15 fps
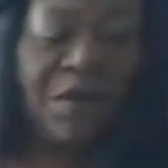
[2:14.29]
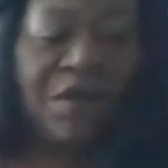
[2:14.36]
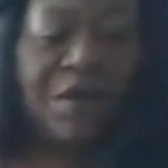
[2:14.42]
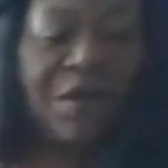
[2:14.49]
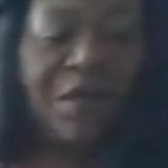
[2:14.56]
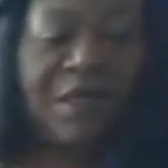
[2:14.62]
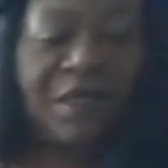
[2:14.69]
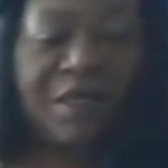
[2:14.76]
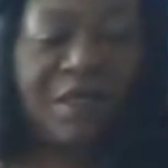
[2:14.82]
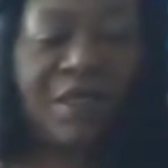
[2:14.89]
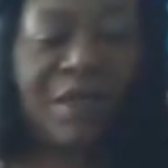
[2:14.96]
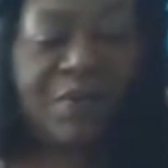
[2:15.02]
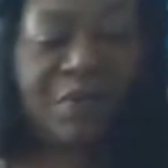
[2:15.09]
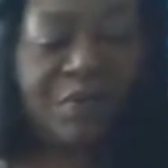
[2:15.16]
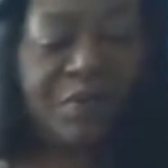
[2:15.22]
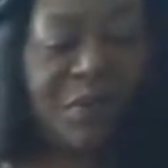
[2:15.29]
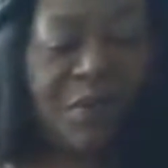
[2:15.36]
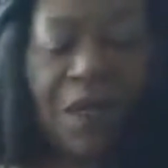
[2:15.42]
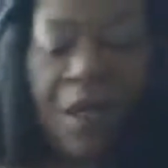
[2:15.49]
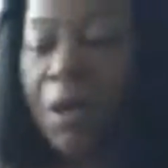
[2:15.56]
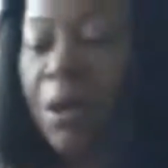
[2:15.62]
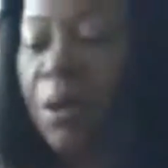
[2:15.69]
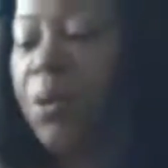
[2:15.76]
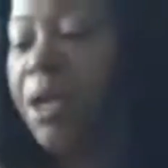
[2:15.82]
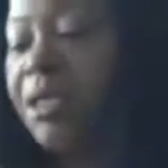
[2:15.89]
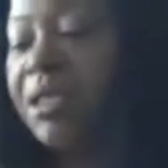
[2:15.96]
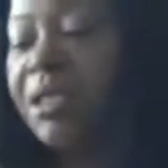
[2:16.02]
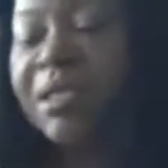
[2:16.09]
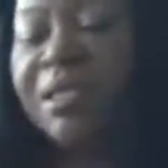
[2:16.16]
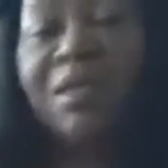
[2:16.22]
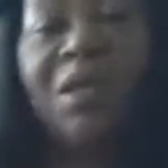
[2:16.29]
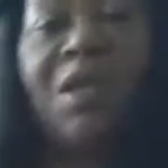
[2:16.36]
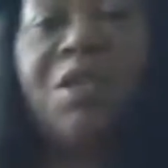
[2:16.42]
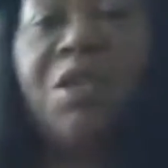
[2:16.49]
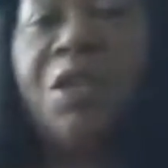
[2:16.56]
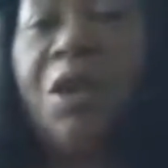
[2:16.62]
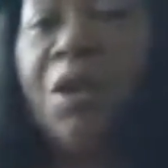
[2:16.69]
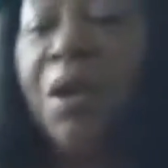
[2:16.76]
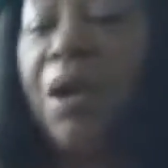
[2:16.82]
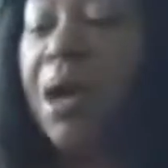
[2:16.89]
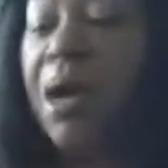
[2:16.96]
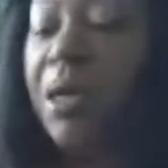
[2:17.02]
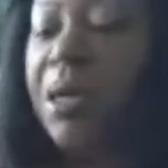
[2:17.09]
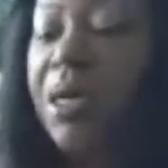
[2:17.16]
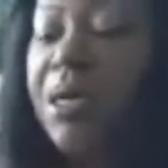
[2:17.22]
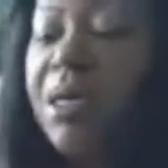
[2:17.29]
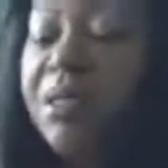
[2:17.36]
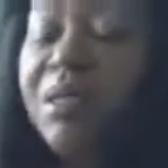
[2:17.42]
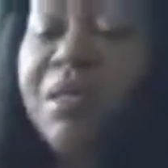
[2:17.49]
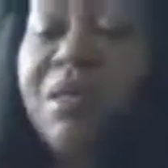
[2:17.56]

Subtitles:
let's see, which is, a good,